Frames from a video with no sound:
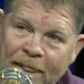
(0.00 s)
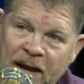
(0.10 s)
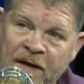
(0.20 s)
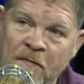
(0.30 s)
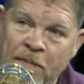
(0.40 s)

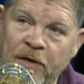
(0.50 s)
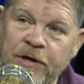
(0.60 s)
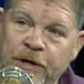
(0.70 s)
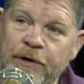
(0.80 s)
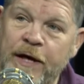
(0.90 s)
And the
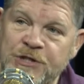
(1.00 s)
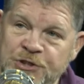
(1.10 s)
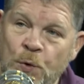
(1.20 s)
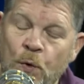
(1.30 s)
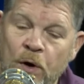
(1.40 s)
Millionaire
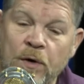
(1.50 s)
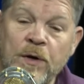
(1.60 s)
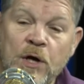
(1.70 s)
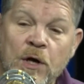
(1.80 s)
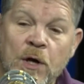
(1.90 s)
Next Door
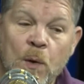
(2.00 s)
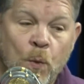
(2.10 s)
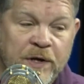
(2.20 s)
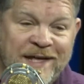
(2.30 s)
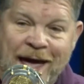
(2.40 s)

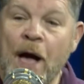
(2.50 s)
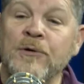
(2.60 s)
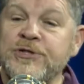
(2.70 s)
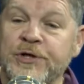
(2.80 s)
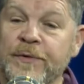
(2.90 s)
would
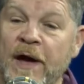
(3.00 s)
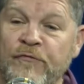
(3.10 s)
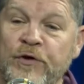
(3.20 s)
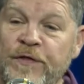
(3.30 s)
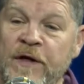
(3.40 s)
counter
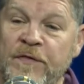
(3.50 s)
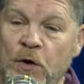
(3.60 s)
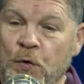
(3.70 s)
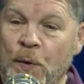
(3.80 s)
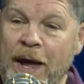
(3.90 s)
everything
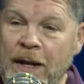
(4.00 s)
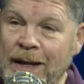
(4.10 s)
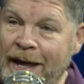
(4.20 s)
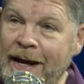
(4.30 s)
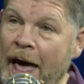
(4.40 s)
that Grant
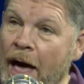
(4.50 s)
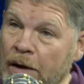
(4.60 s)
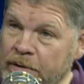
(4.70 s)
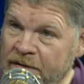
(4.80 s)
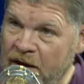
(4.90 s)
laid
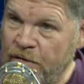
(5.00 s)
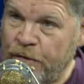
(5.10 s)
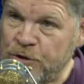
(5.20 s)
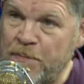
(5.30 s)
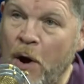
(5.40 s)
out in that
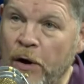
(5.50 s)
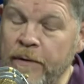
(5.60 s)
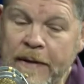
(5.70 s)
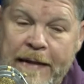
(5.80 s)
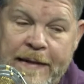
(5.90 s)
first
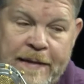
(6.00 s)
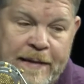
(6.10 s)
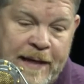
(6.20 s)
part. Mm-hmm.